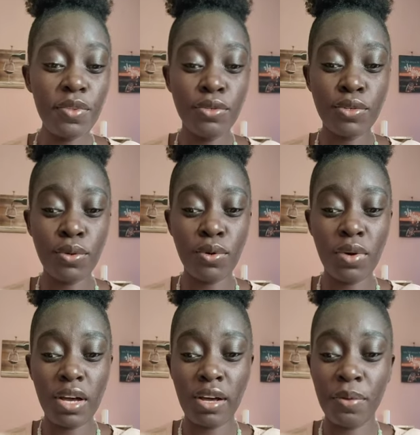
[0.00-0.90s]

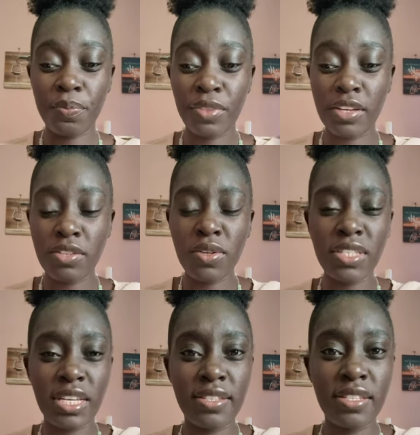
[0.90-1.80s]
so um, as i
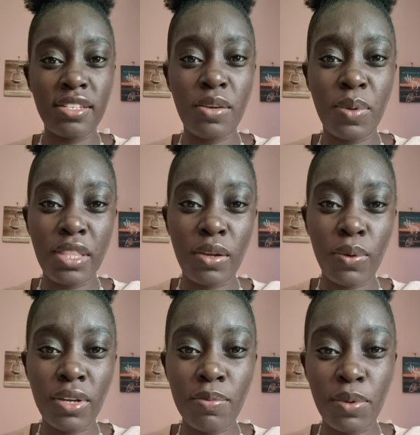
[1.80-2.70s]
was just sitting with the
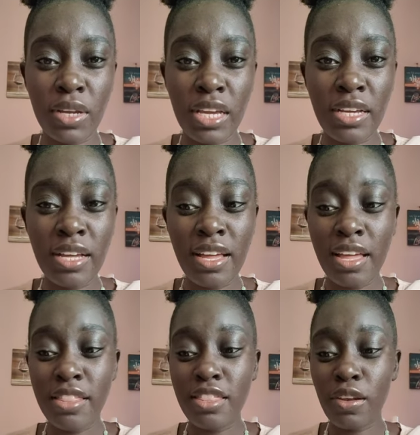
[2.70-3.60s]
lord praying
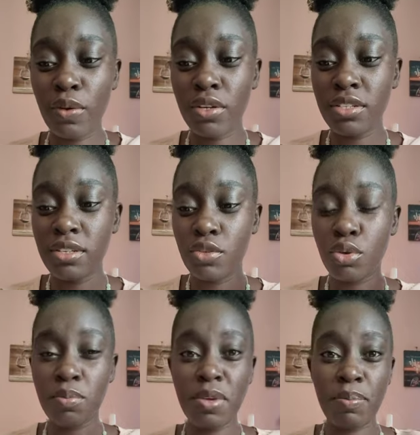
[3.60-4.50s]
the lord
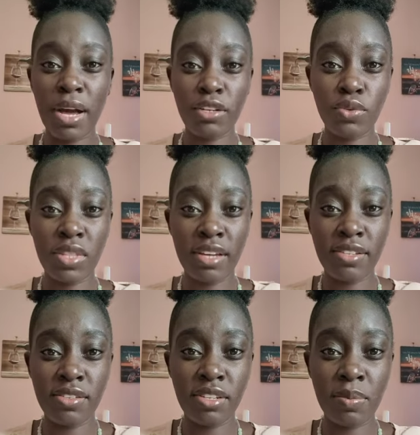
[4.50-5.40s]
took me back to
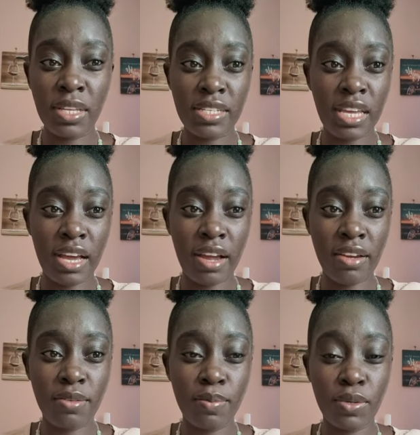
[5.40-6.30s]
that dream that i
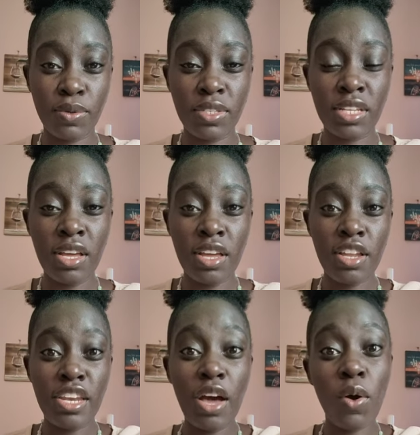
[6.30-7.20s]
had because
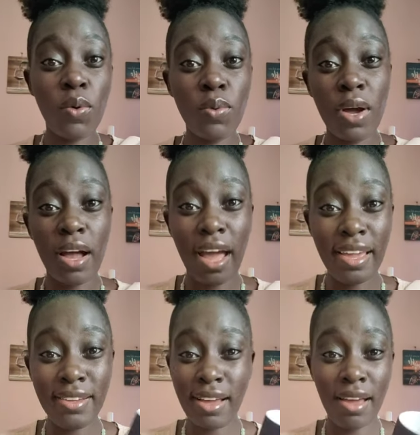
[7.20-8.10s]
now
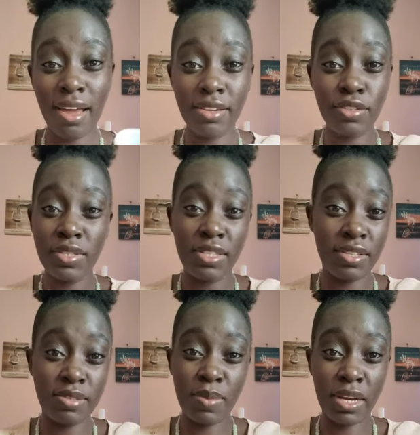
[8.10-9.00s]
i i use
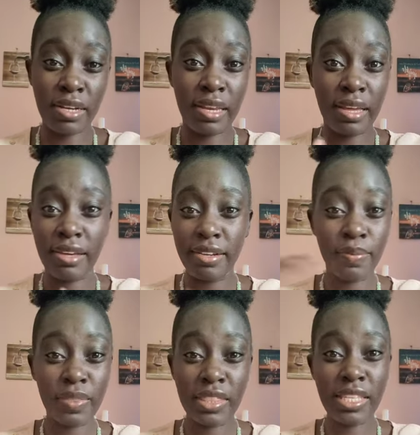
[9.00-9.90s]
this mug like
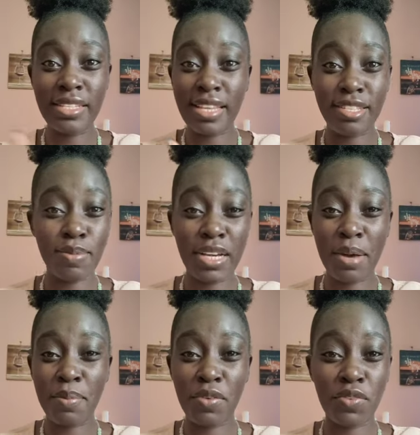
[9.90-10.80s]
this has
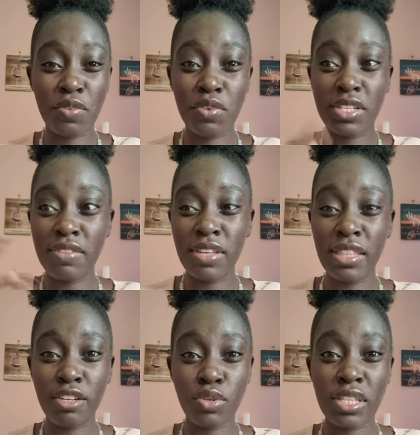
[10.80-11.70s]
become my favorite
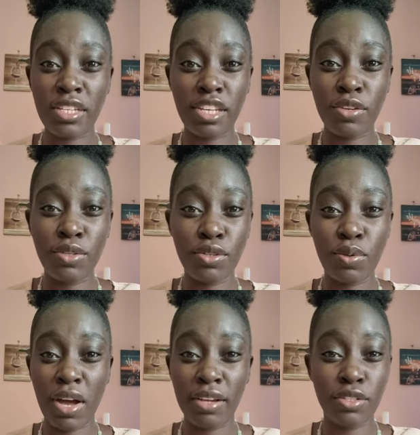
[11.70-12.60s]
even that one that i used
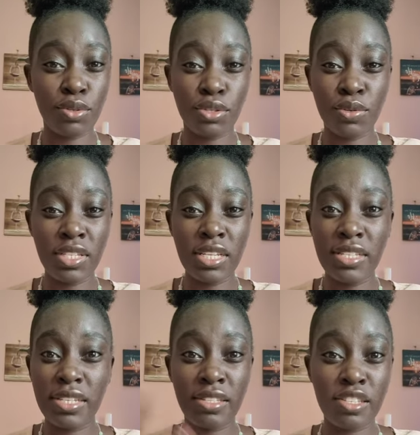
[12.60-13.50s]
to ha- to use
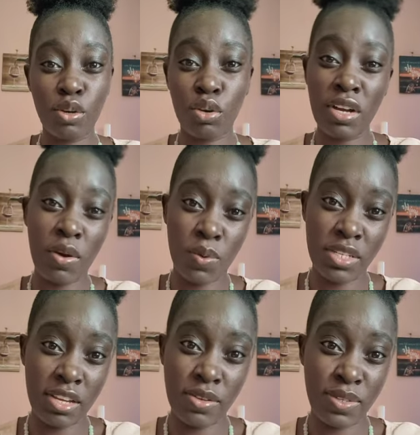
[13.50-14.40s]
it it's no longer
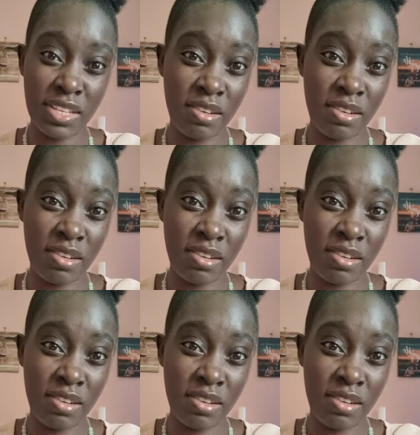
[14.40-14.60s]
what i use